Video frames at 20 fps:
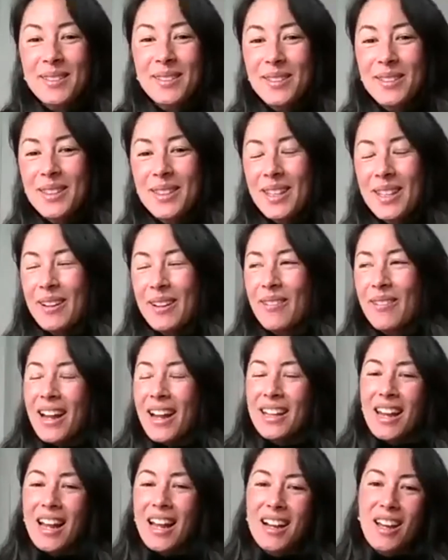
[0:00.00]
good thing,
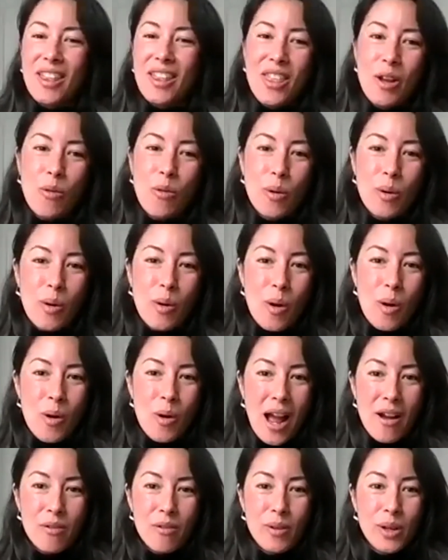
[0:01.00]
right? Like I think we're
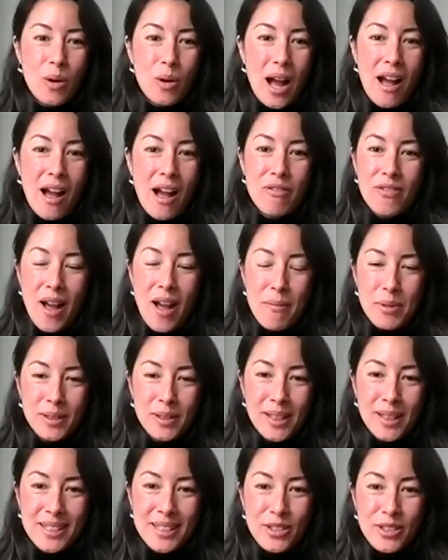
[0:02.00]
all have we all have
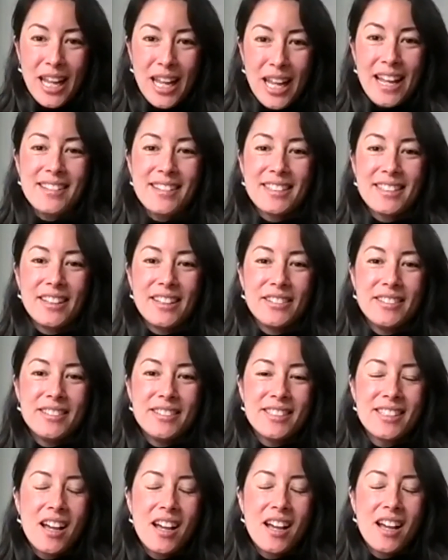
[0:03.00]
fabulous unique
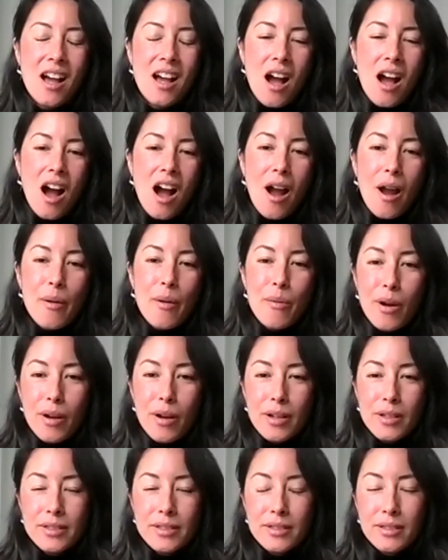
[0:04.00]
skills. I
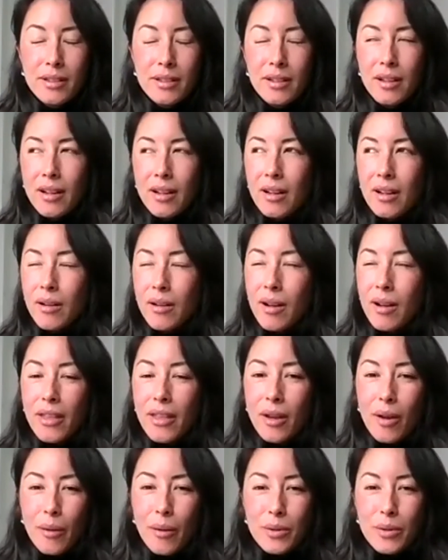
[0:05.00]
was I
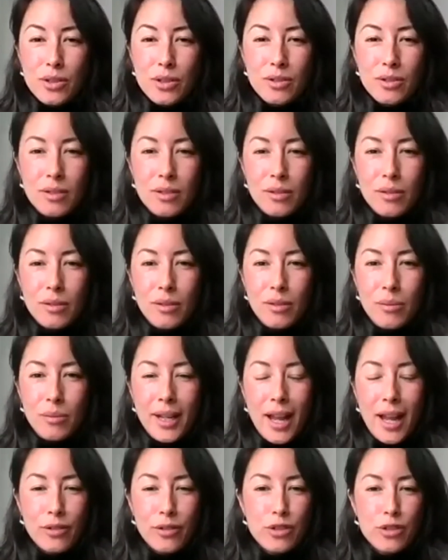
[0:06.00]
think I was
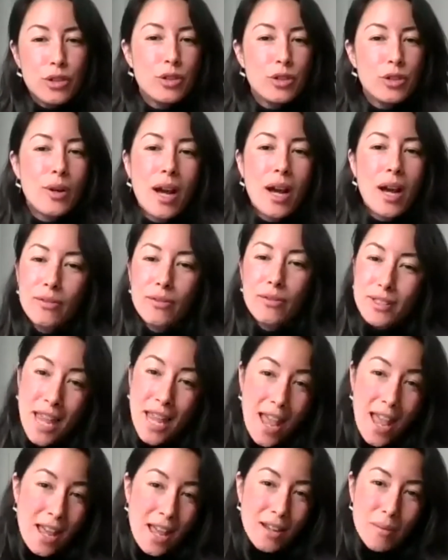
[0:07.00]
we had 2 out of
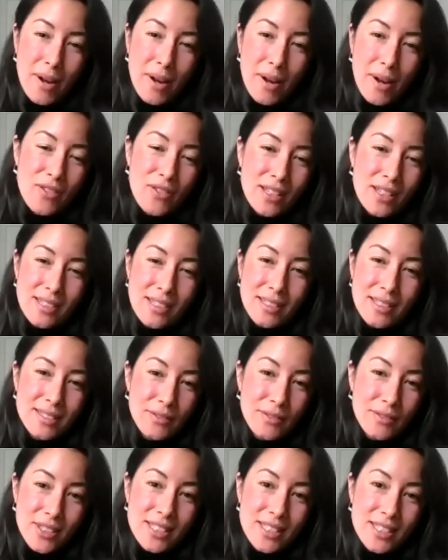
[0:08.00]
10 in my phys-
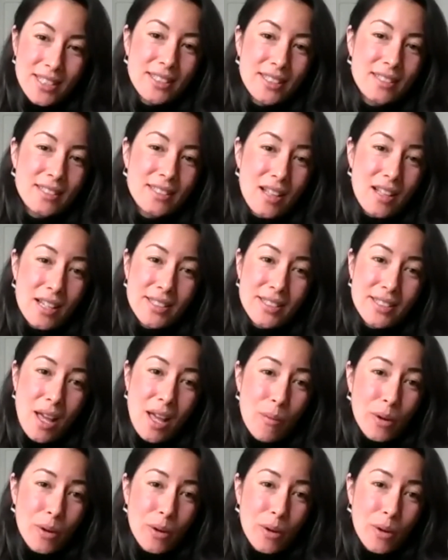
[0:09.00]
physics class that
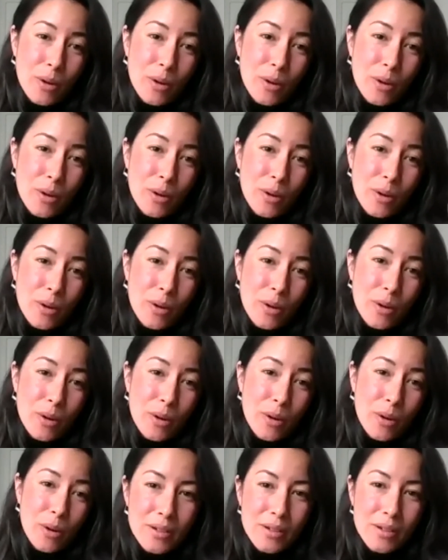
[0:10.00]
were girls.
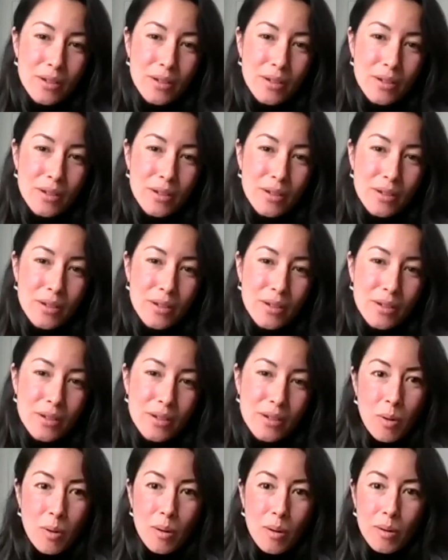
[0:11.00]
I always felt
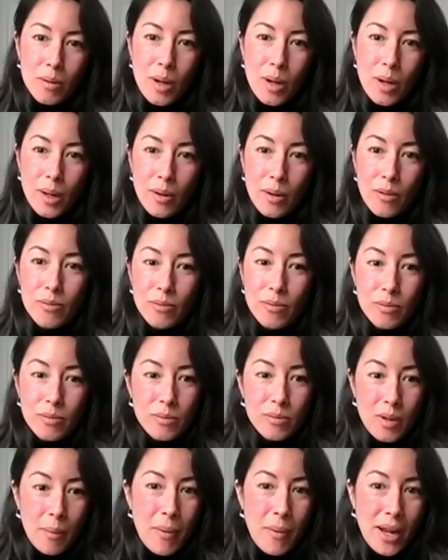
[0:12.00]
like a small kind
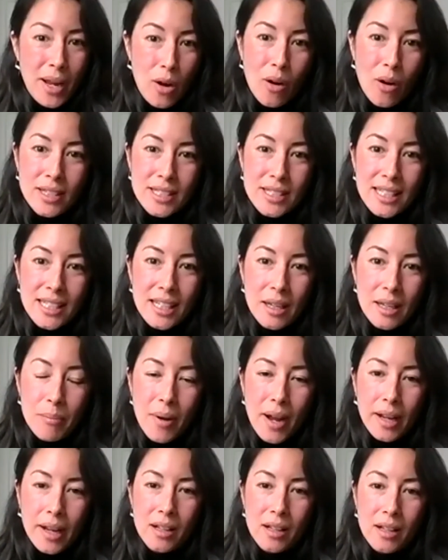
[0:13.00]
of a
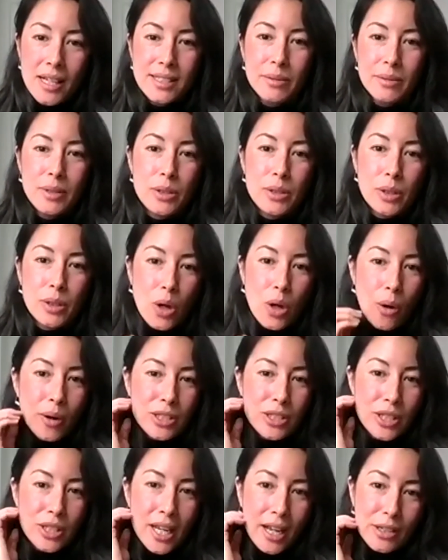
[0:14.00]
minority in my class. I went to a
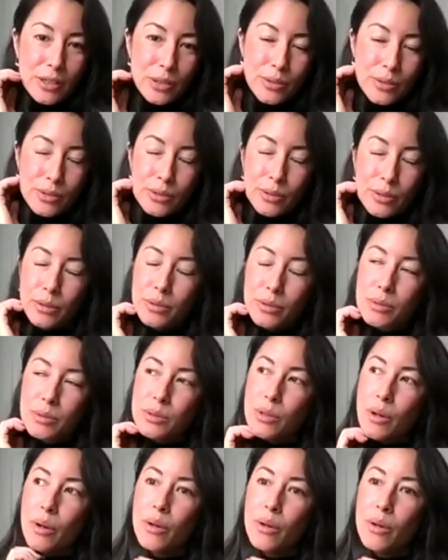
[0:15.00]
co-educational school,
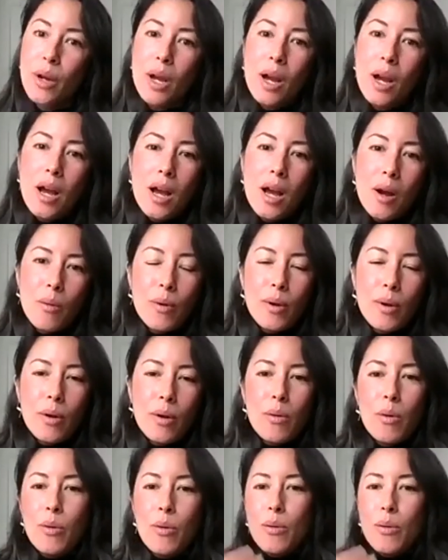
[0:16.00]
so we're
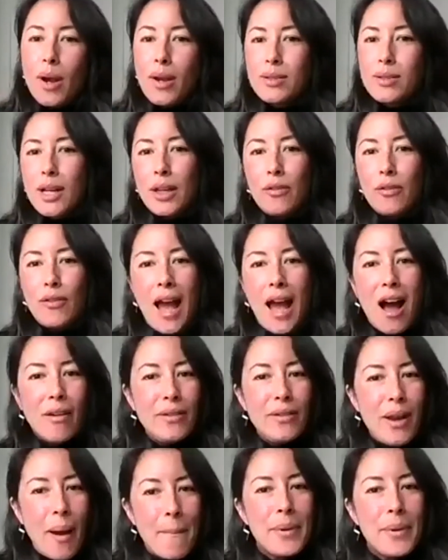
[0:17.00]
always kind of
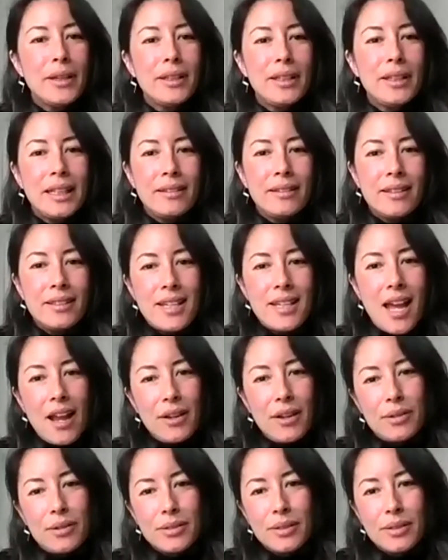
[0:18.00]
outnumbered in the
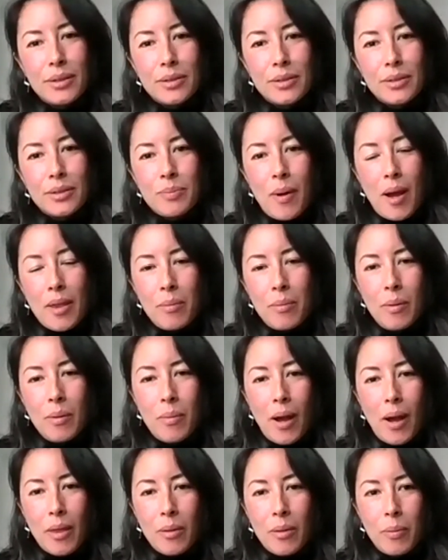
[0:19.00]
technical skills by the,
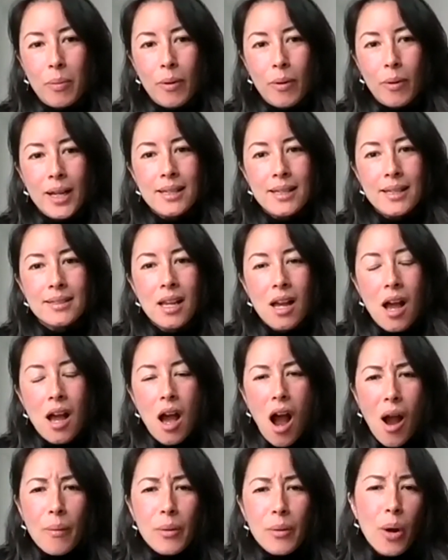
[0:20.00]
by the boys.
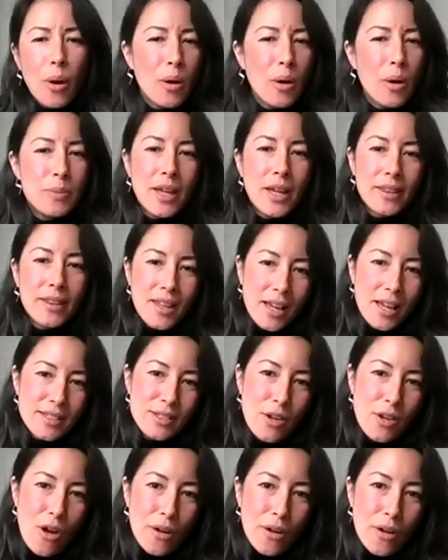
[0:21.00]
I would hope that that's
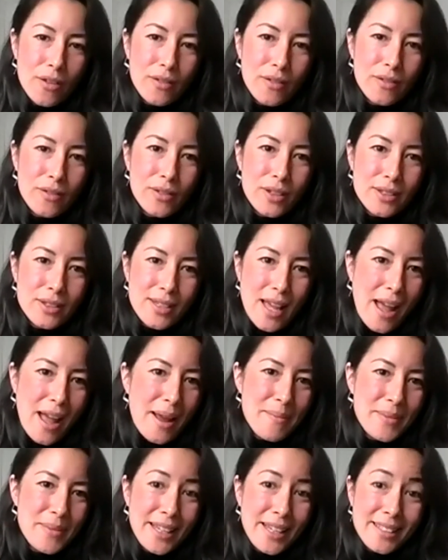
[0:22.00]
not the
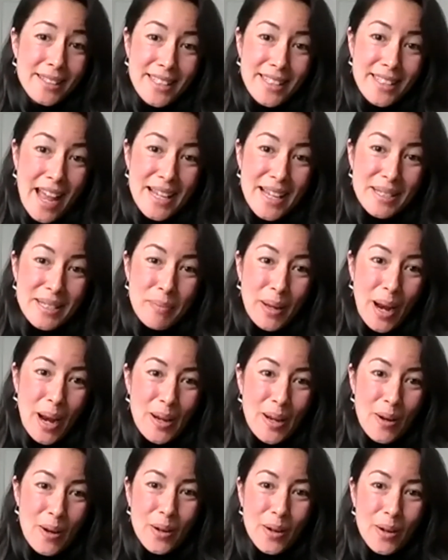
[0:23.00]
same these days, but I
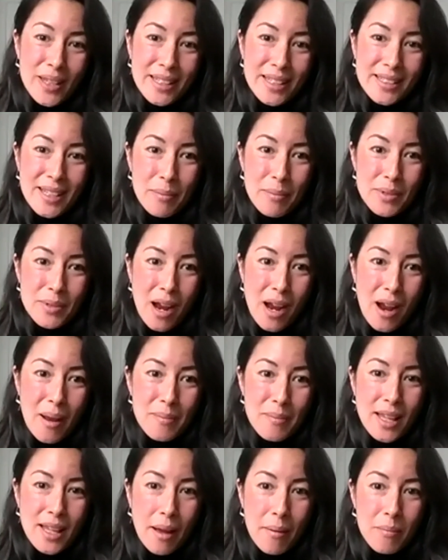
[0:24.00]
know that
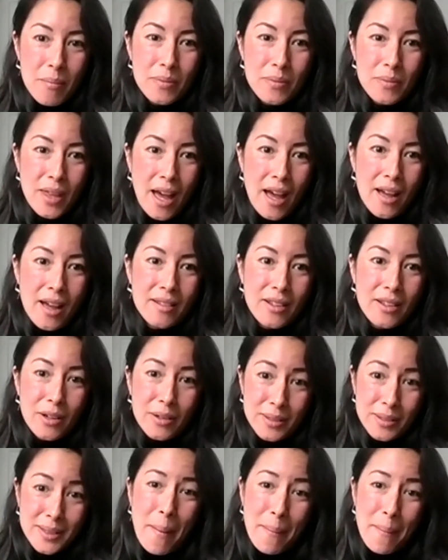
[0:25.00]
sometimes that that
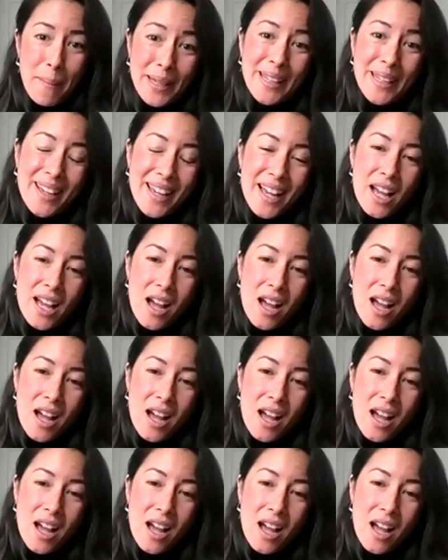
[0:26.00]
girls can be